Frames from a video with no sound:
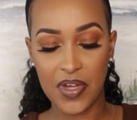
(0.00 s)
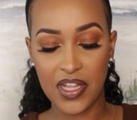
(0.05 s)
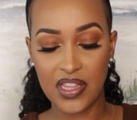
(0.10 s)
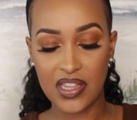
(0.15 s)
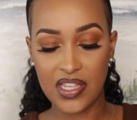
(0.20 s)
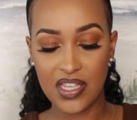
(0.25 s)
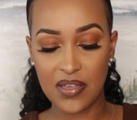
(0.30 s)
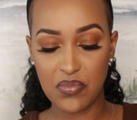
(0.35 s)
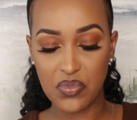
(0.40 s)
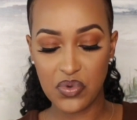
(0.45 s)

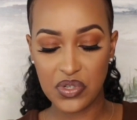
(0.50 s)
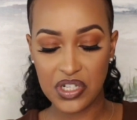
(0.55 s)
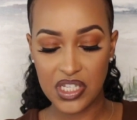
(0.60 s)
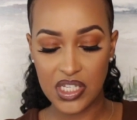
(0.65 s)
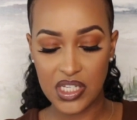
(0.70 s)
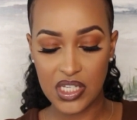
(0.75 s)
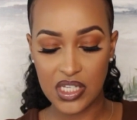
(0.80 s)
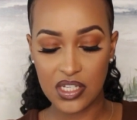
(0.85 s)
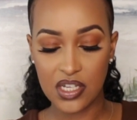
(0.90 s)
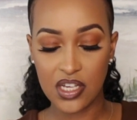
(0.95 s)
ni
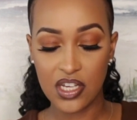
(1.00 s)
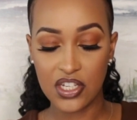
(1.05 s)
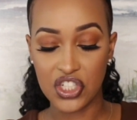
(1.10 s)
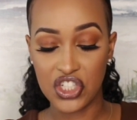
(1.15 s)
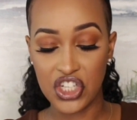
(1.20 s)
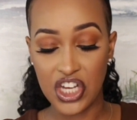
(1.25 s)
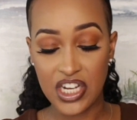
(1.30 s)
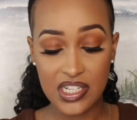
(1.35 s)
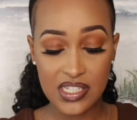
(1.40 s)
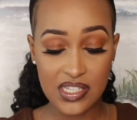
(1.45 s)
muri
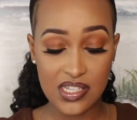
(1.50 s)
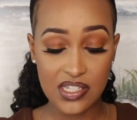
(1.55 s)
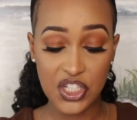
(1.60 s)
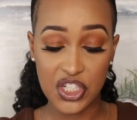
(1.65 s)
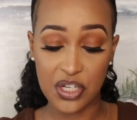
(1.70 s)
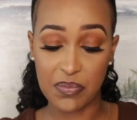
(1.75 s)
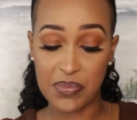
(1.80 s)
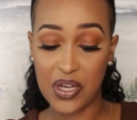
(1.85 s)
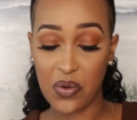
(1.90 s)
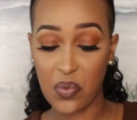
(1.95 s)
Genesis
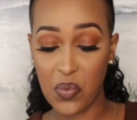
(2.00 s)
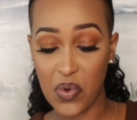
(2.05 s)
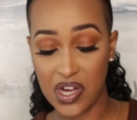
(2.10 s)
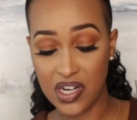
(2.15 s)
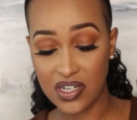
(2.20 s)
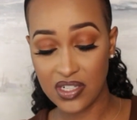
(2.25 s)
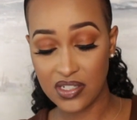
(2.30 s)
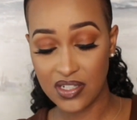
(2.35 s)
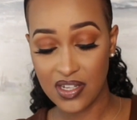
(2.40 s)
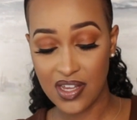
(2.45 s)
chapter
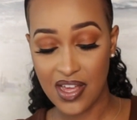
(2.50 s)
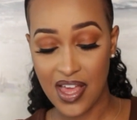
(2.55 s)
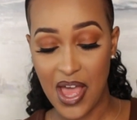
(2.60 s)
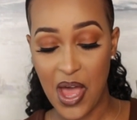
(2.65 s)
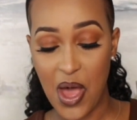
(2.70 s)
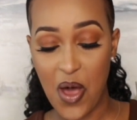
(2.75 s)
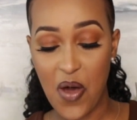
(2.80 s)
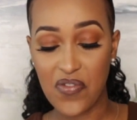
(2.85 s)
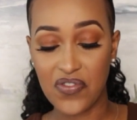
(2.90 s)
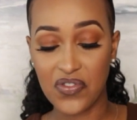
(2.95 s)
1
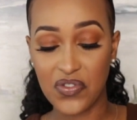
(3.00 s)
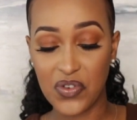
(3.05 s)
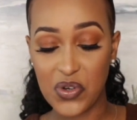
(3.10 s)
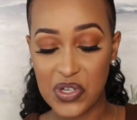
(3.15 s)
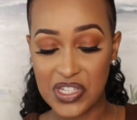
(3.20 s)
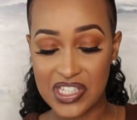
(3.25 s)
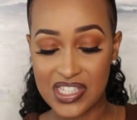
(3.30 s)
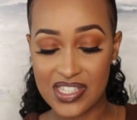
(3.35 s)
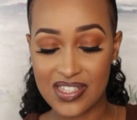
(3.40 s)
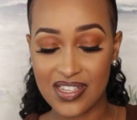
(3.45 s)

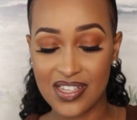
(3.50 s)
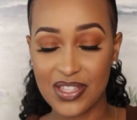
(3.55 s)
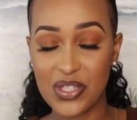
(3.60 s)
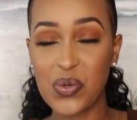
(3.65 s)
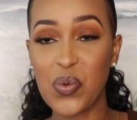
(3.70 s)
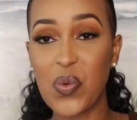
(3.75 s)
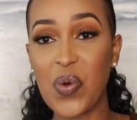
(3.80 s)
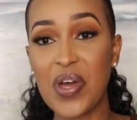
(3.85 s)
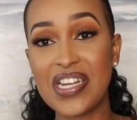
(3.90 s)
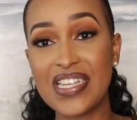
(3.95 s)
verse
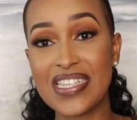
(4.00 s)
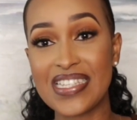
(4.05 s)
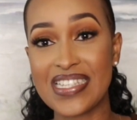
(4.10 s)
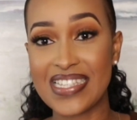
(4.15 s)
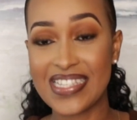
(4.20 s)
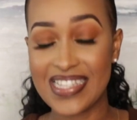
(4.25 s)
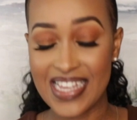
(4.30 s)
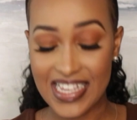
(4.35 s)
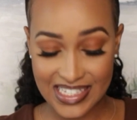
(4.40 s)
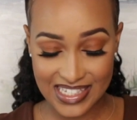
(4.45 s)

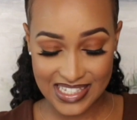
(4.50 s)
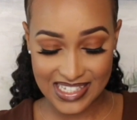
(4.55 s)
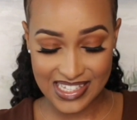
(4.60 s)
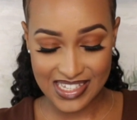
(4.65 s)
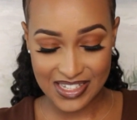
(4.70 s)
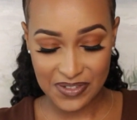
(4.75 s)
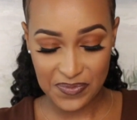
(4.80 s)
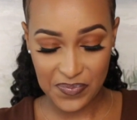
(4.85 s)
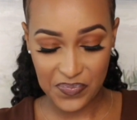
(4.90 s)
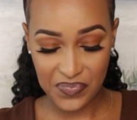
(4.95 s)
26
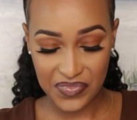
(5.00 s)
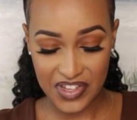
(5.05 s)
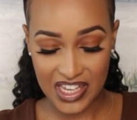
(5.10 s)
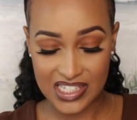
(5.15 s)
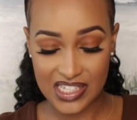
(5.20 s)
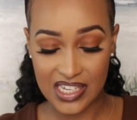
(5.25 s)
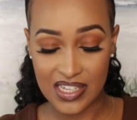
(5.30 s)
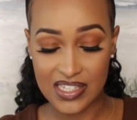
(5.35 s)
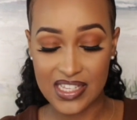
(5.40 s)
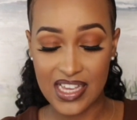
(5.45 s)
it
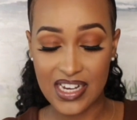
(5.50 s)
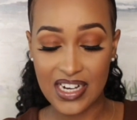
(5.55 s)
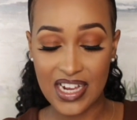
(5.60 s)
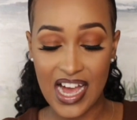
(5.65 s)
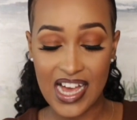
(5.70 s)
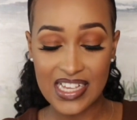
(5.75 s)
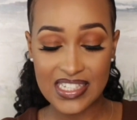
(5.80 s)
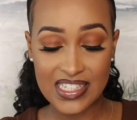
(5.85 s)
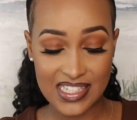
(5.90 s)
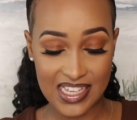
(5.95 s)
says then
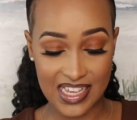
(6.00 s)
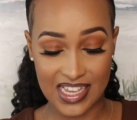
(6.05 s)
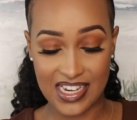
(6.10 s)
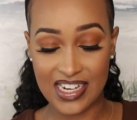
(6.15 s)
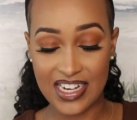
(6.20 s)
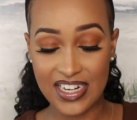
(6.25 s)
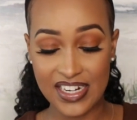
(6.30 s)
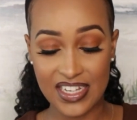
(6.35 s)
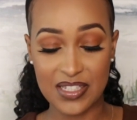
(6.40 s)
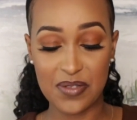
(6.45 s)
God said
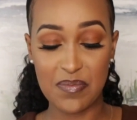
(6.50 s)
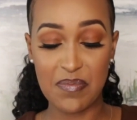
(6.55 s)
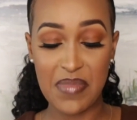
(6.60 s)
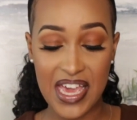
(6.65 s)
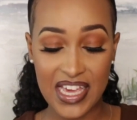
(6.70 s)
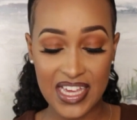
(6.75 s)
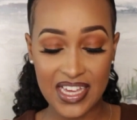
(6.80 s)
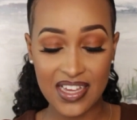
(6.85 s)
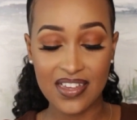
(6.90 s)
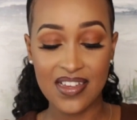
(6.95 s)
let us
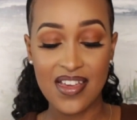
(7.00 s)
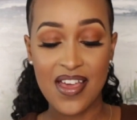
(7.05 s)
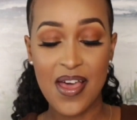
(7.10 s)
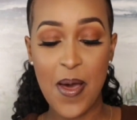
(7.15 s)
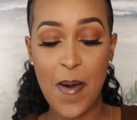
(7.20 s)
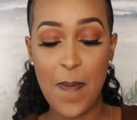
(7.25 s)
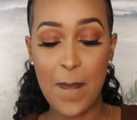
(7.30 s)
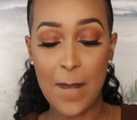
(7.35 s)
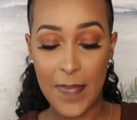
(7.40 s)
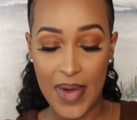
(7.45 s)
make
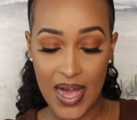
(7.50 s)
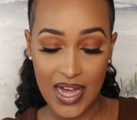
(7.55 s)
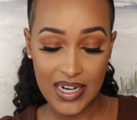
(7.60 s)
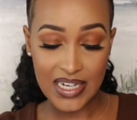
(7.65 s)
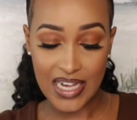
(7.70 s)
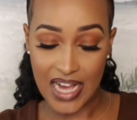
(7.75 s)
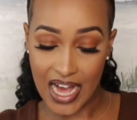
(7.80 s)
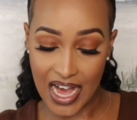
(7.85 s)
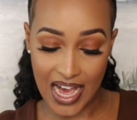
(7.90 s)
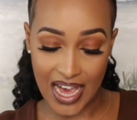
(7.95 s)

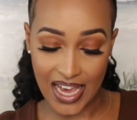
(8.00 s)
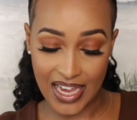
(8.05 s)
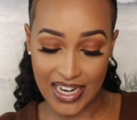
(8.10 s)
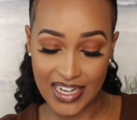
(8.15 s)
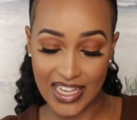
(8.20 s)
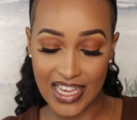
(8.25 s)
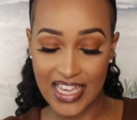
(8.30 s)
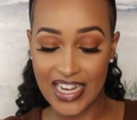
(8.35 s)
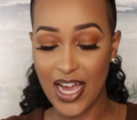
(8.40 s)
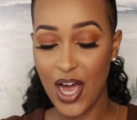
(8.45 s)

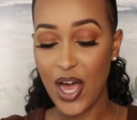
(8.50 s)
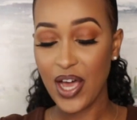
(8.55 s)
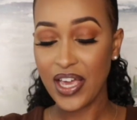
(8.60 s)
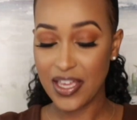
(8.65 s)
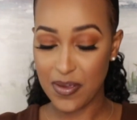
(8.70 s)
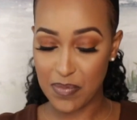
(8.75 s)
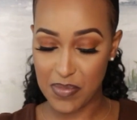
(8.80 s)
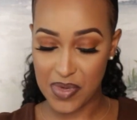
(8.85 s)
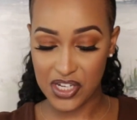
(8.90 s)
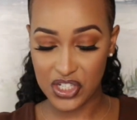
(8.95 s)
mankind in our
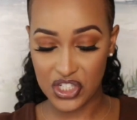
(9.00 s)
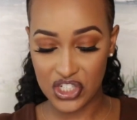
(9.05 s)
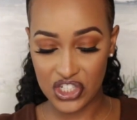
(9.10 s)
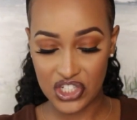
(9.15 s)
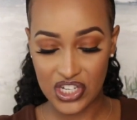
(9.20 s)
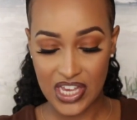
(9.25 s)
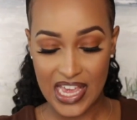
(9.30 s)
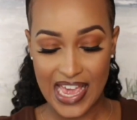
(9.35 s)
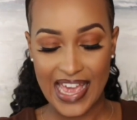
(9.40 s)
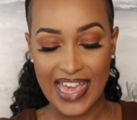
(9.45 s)

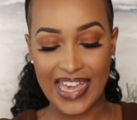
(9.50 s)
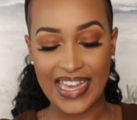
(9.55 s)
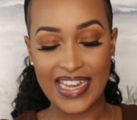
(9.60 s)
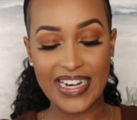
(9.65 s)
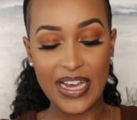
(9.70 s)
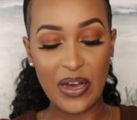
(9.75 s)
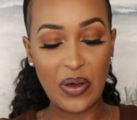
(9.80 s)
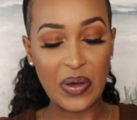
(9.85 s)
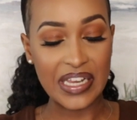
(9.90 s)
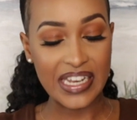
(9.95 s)
image
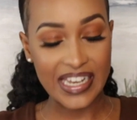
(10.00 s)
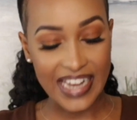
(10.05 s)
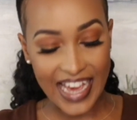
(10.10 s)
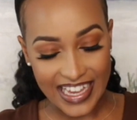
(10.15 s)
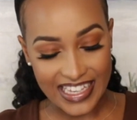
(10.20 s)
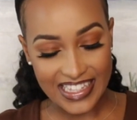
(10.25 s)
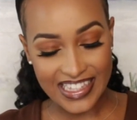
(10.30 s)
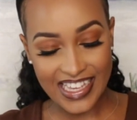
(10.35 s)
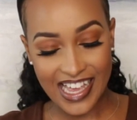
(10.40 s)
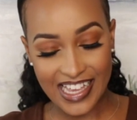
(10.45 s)
in our
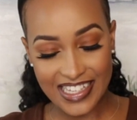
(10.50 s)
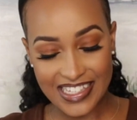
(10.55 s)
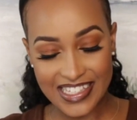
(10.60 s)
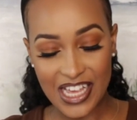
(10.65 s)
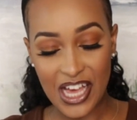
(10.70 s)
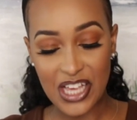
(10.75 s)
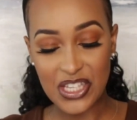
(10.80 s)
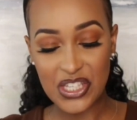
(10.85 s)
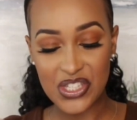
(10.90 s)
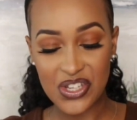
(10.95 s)
likeness
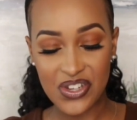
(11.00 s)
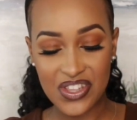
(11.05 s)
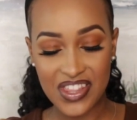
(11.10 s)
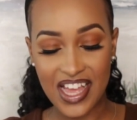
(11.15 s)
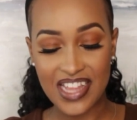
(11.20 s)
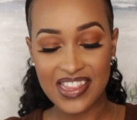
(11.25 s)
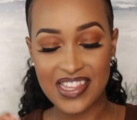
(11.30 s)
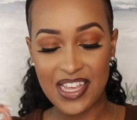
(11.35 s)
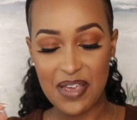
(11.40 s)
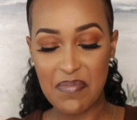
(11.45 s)
so
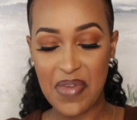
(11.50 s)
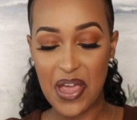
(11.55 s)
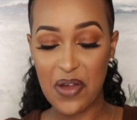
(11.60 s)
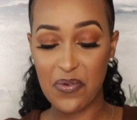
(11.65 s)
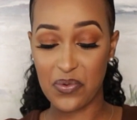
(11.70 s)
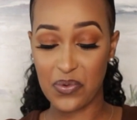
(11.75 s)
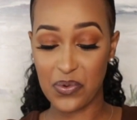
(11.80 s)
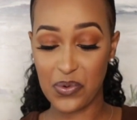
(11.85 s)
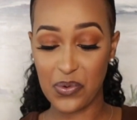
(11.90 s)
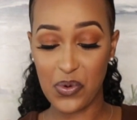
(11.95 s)
that they may
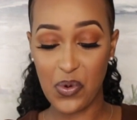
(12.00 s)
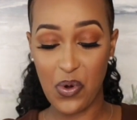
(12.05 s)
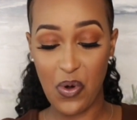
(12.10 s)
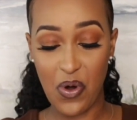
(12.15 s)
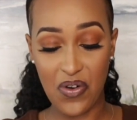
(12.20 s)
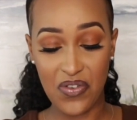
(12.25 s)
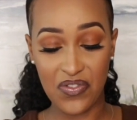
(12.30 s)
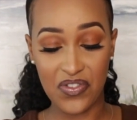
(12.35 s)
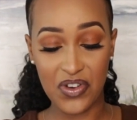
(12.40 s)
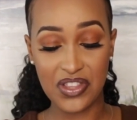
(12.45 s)
rule
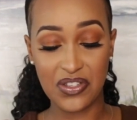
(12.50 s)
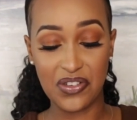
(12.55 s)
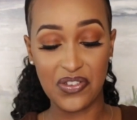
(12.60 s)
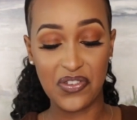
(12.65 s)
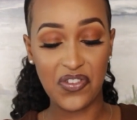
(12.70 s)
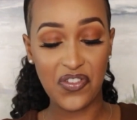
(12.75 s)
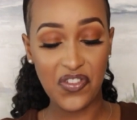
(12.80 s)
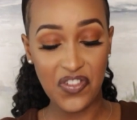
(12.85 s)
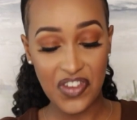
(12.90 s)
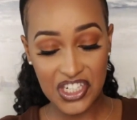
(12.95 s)
over the
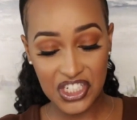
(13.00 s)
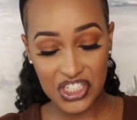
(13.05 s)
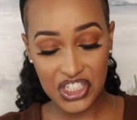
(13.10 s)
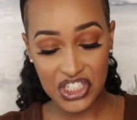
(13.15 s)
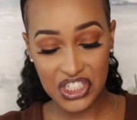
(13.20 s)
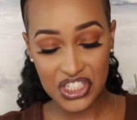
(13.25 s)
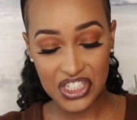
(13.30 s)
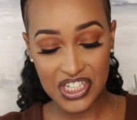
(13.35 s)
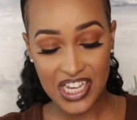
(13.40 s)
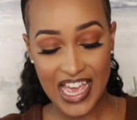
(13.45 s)

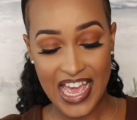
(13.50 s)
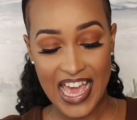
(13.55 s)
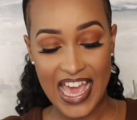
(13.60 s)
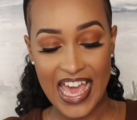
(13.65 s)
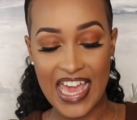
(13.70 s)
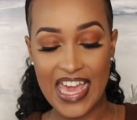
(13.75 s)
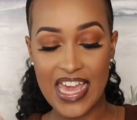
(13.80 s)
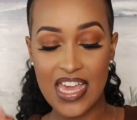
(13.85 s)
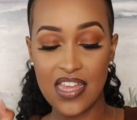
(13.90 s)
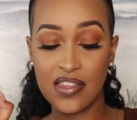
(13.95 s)
fish
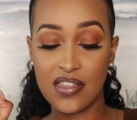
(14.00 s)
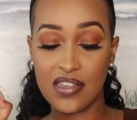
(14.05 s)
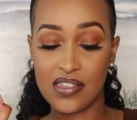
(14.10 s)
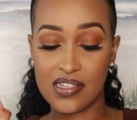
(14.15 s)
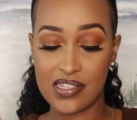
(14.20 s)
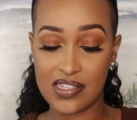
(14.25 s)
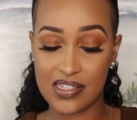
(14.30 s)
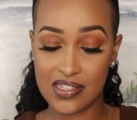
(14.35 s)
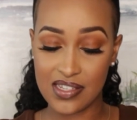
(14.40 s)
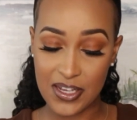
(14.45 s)
in the
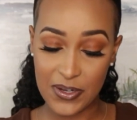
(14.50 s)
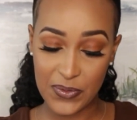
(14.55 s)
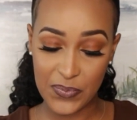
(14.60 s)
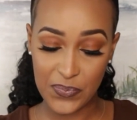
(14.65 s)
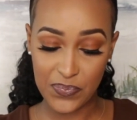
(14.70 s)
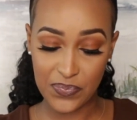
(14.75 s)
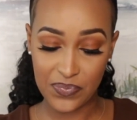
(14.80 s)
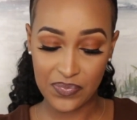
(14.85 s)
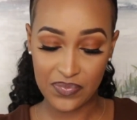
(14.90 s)
sea